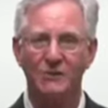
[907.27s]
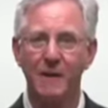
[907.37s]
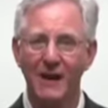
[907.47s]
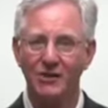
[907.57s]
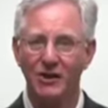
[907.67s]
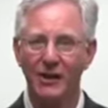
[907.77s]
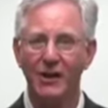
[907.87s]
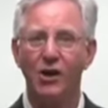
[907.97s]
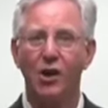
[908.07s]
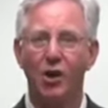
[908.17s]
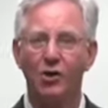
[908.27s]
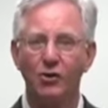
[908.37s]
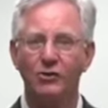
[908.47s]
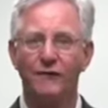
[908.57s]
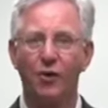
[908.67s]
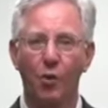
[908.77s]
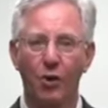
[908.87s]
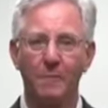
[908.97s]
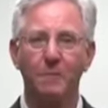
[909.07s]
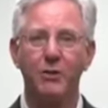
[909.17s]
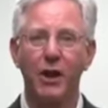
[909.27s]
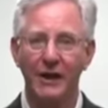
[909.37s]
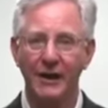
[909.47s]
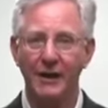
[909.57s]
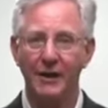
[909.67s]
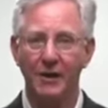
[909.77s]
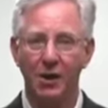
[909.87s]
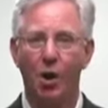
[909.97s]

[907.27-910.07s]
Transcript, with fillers: especially her use of the word bloody,